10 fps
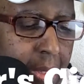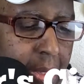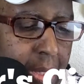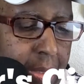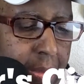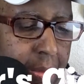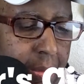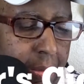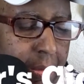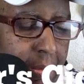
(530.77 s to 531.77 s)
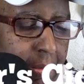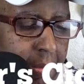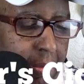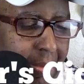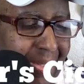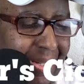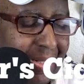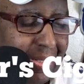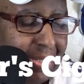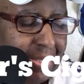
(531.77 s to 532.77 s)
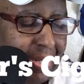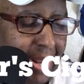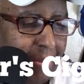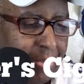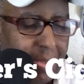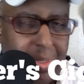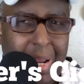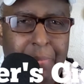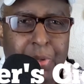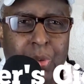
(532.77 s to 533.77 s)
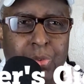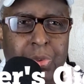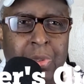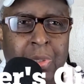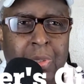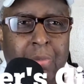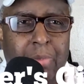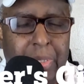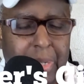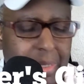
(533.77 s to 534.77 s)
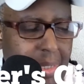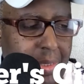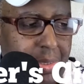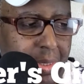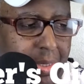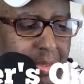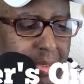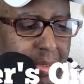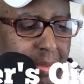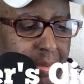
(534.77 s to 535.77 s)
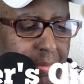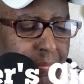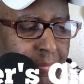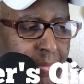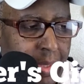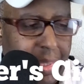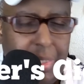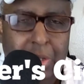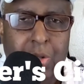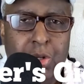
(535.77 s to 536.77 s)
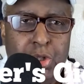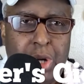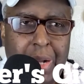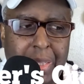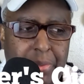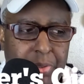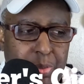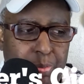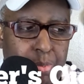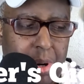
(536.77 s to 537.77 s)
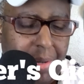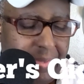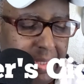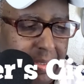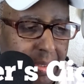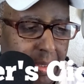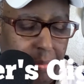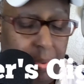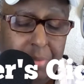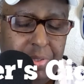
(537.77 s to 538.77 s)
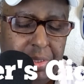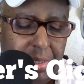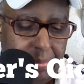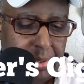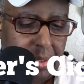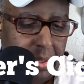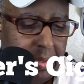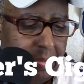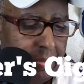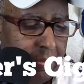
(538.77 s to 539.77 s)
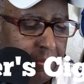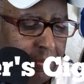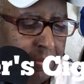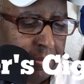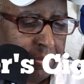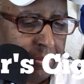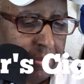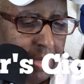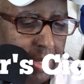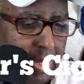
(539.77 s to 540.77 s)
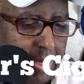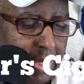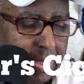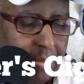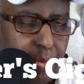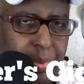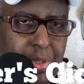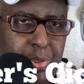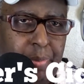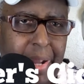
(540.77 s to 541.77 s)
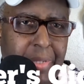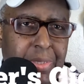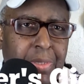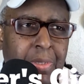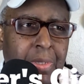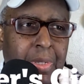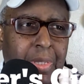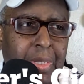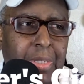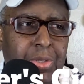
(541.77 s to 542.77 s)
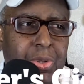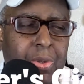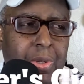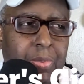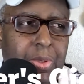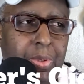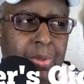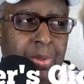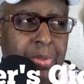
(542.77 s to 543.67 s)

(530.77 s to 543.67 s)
and it's kept the same notes, but it's the chocolate was prevalent. Prevalent. I'm sorry, and you had a little bit of spice, and then it started with the